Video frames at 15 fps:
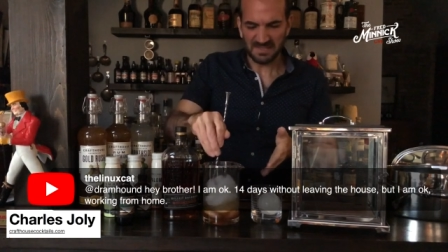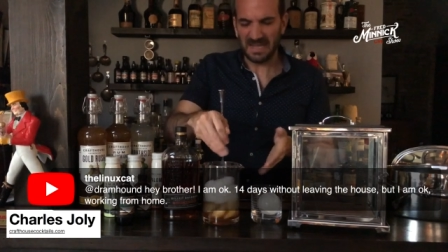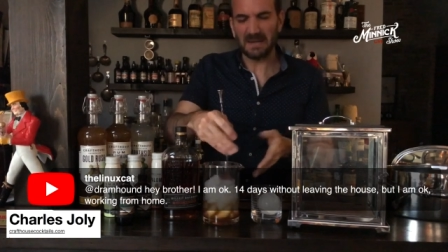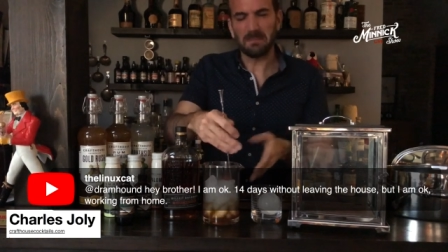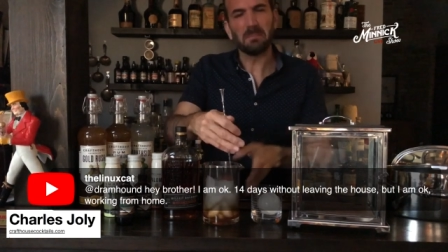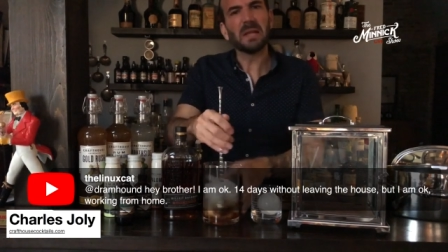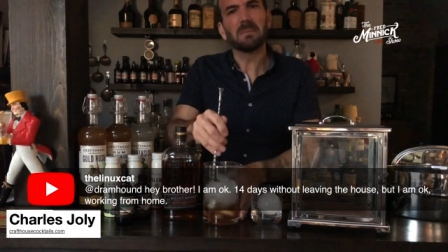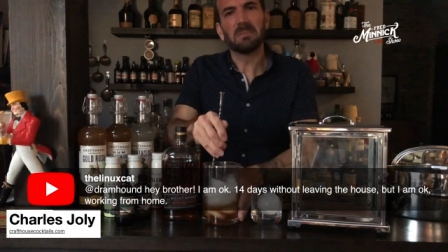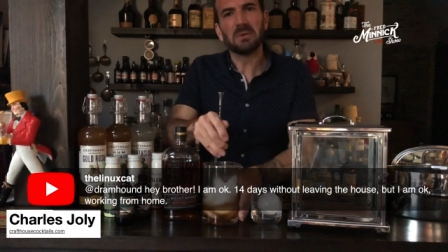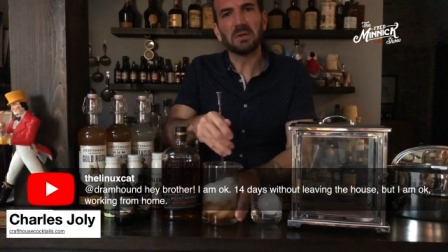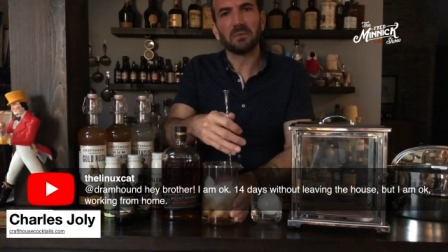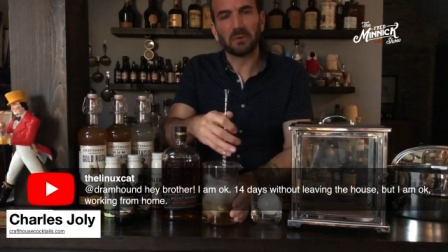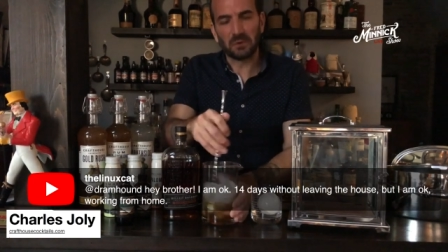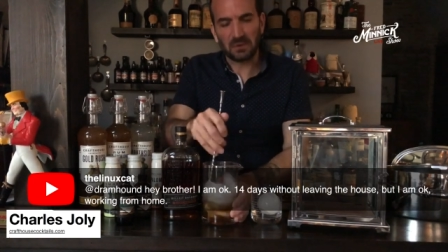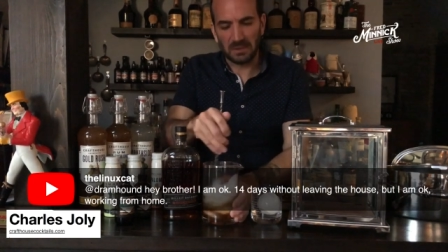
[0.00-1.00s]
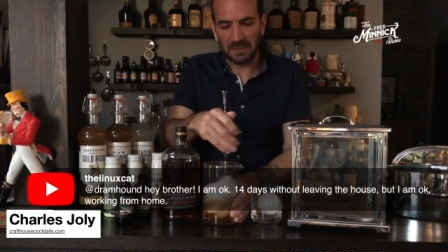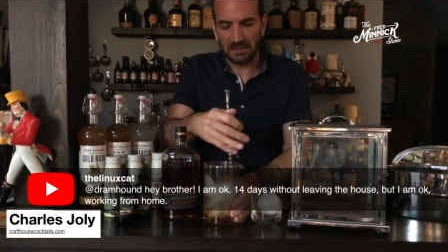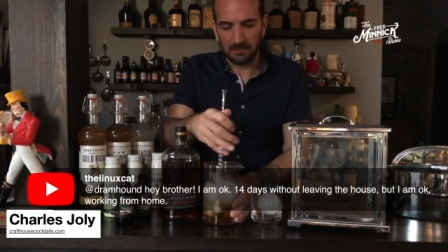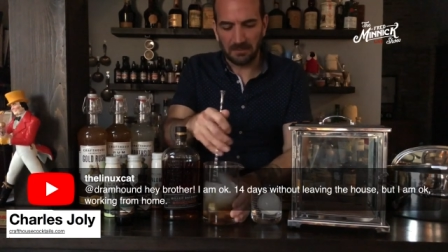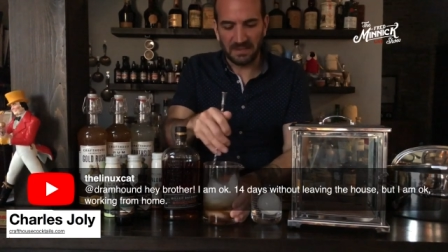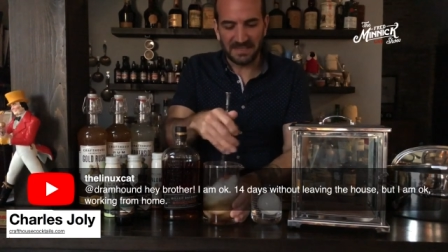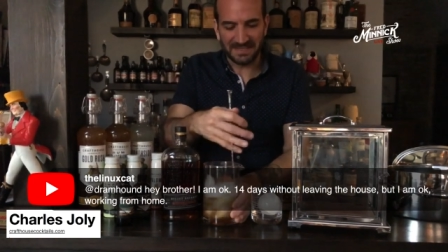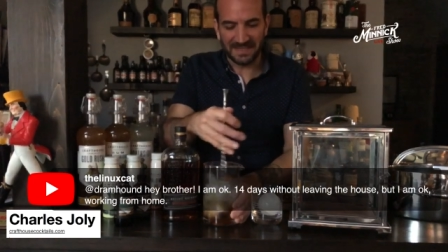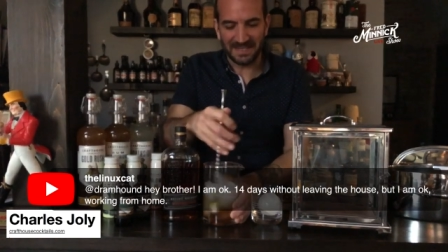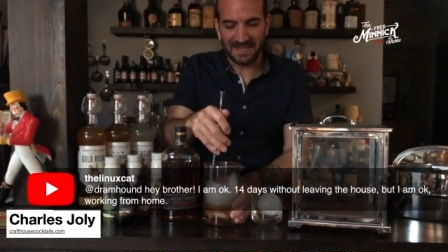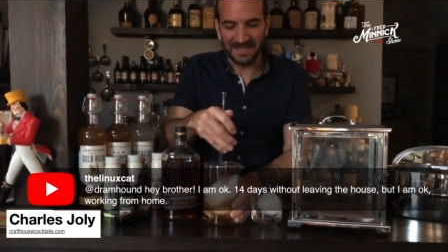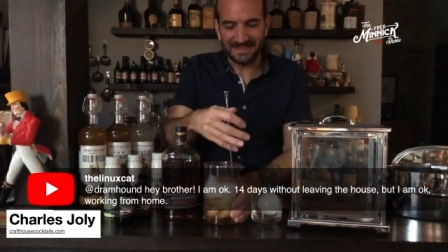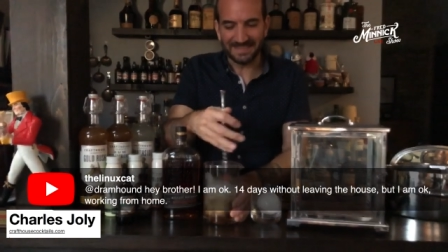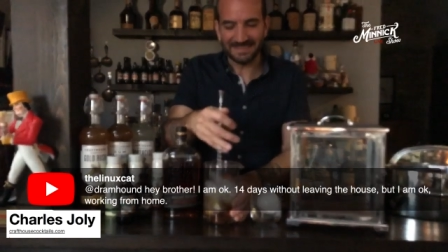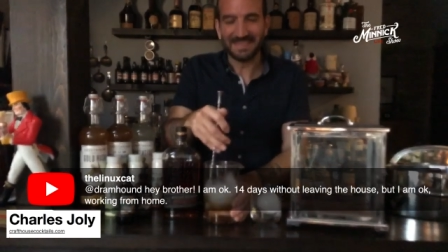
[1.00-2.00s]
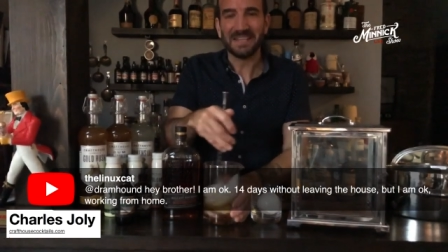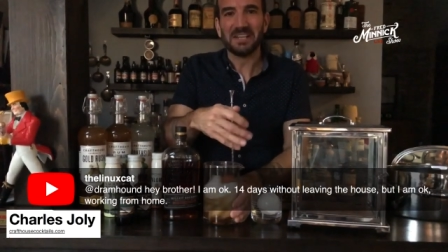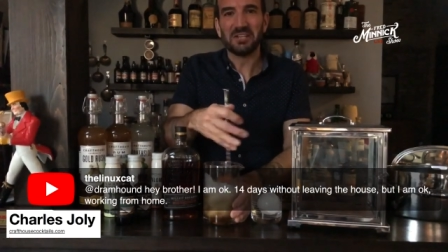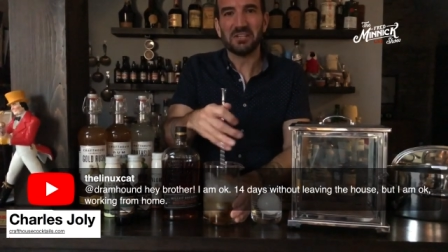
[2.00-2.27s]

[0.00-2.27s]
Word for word: not a big, beautiful, clear piece of ice.